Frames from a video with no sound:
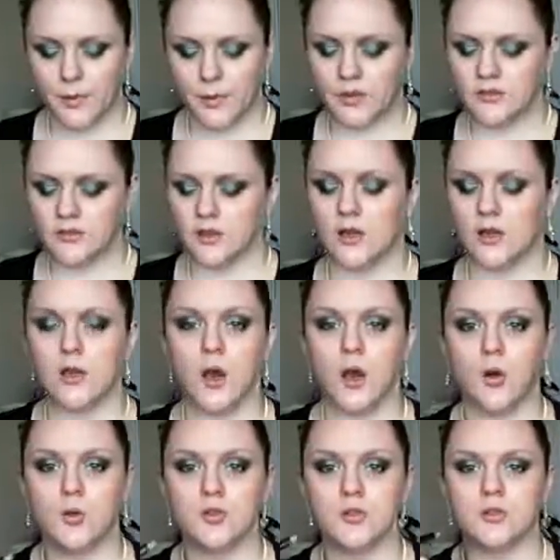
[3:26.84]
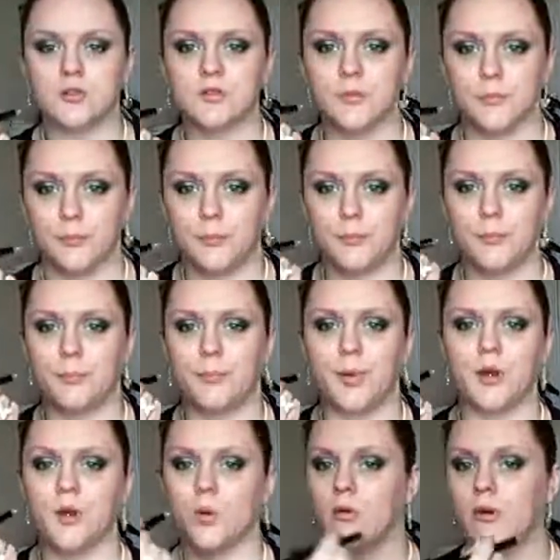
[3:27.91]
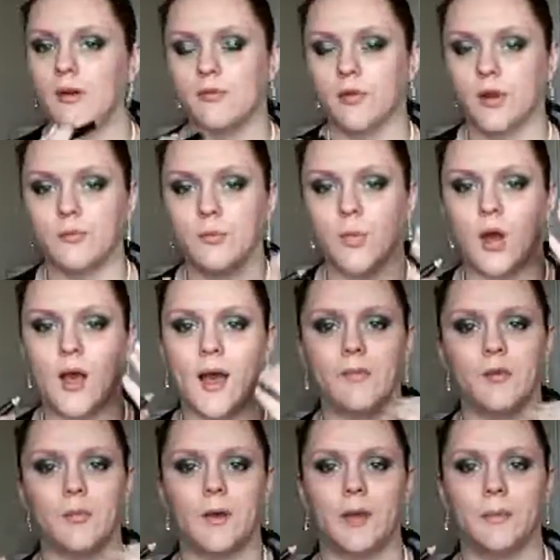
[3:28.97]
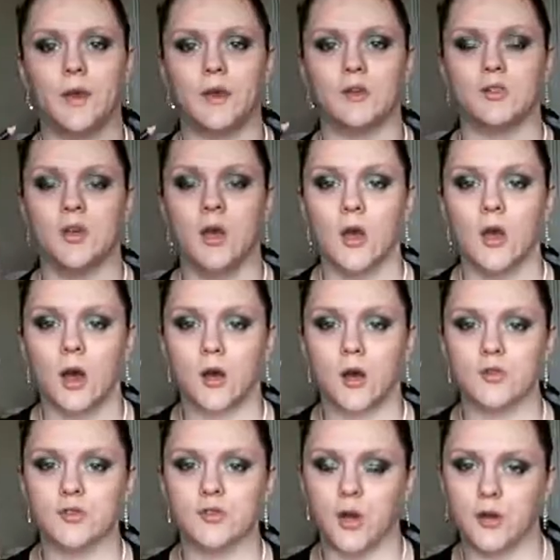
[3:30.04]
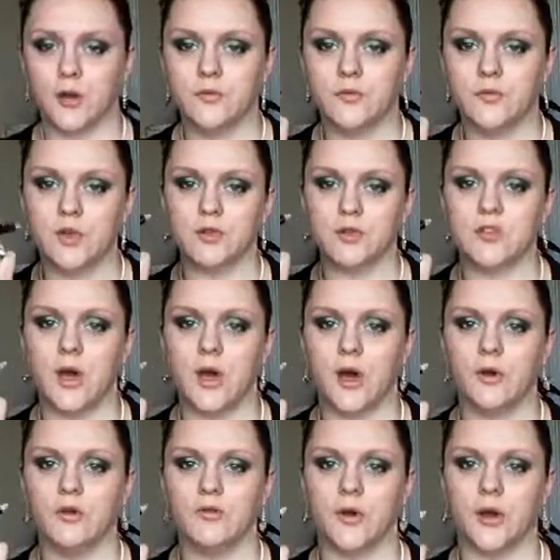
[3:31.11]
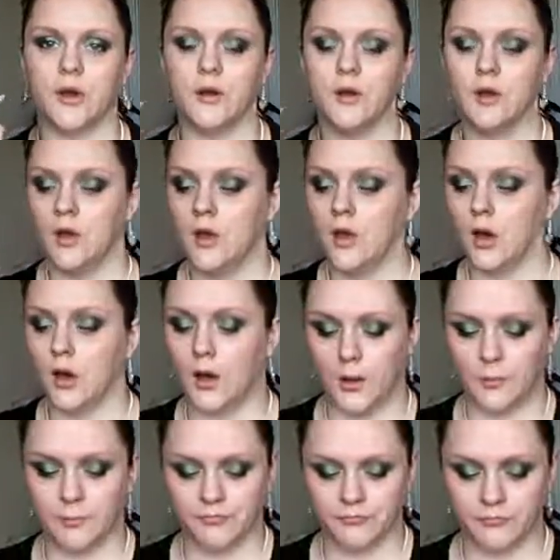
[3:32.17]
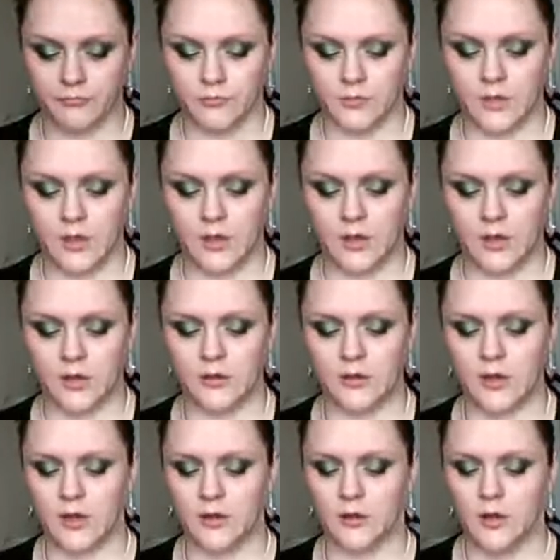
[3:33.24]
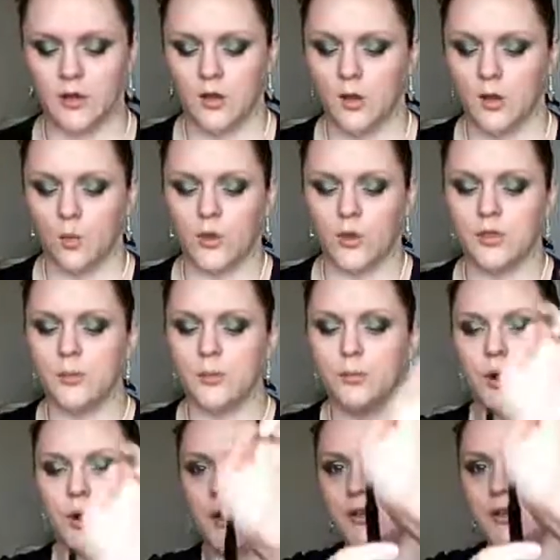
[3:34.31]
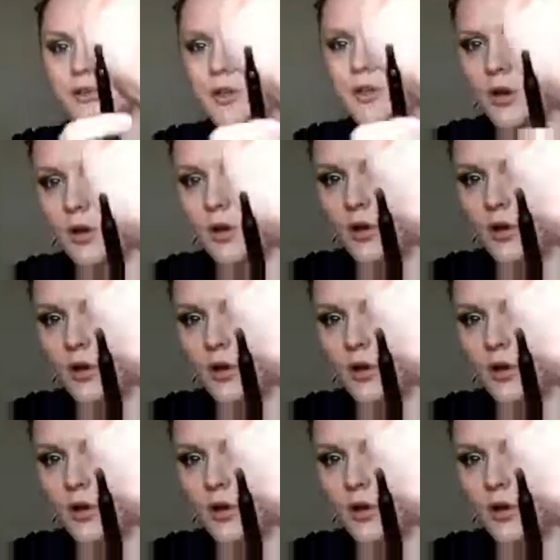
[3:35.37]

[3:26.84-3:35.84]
but basically I'll just put it wherever I might have a blemish. I'll just kind of dot it over, and then with the brush